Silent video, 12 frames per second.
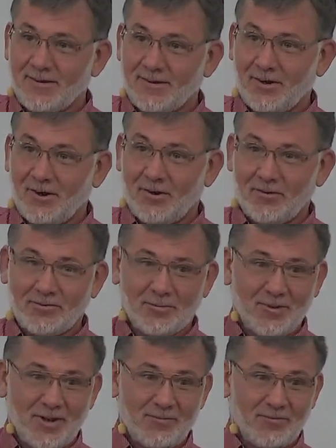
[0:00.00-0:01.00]
You know,
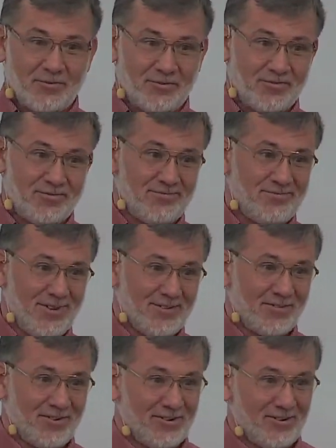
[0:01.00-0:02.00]
sometimes
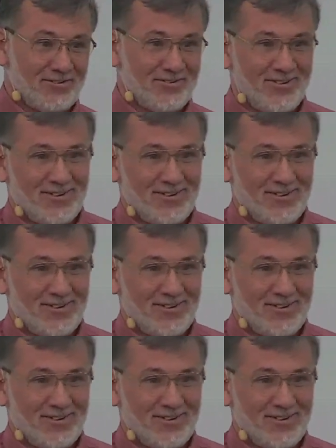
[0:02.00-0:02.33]
that's a,